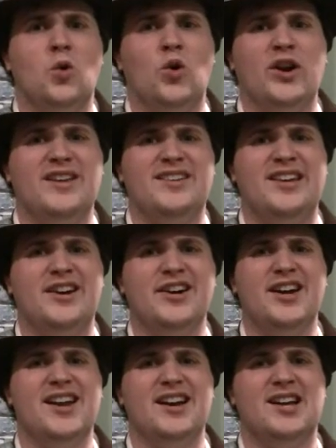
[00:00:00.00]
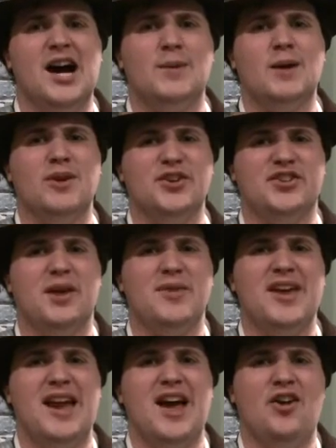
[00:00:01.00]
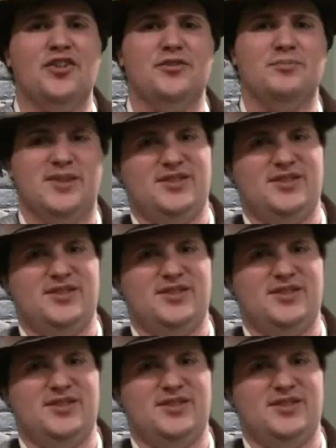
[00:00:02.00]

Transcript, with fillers: Would it kill you to come up with something else,